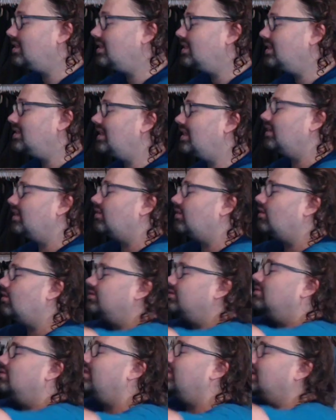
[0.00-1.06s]
is that it can
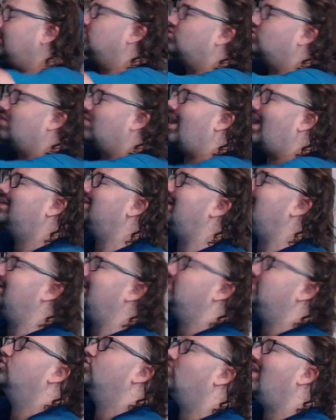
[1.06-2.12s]
also extract a
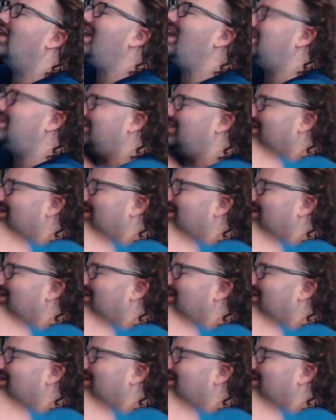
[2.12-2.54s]
trend